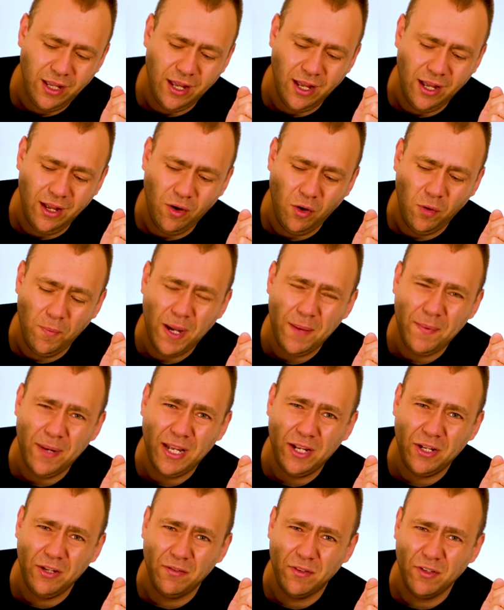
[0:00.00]
Uh, or maybe
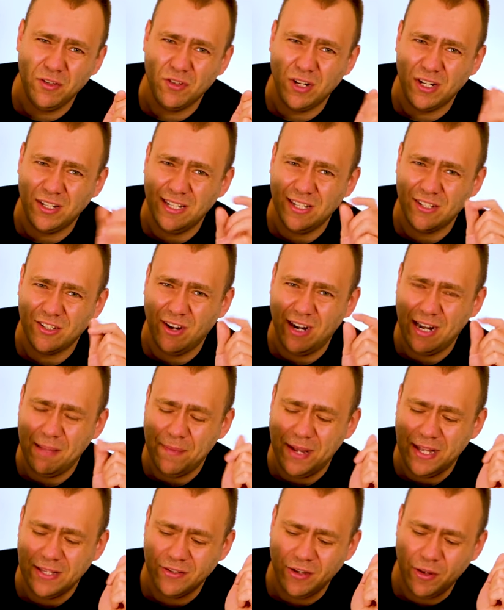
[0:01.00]
they could have constructed it slightly
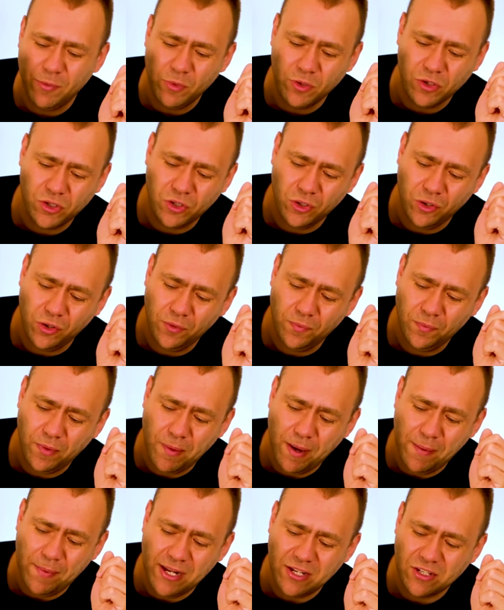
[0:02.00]
better, I'm not sure. But
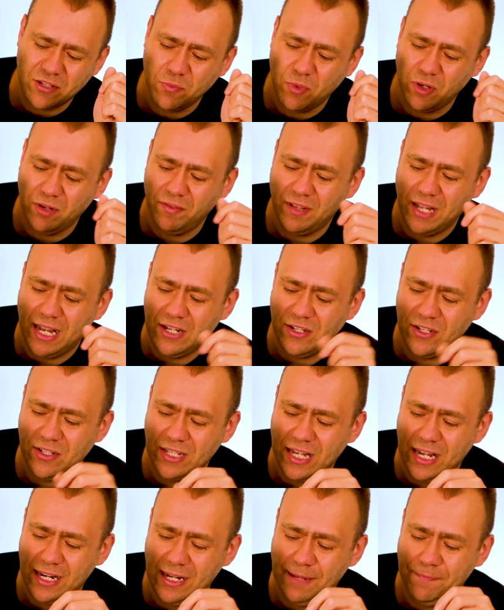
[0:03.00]
maybe there's some
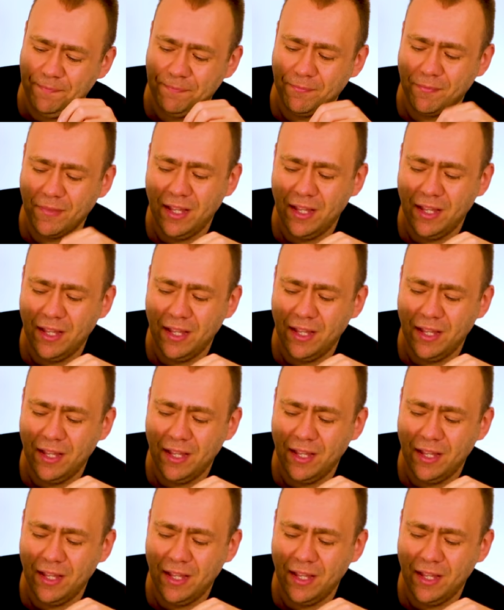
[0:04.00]
modifications out there.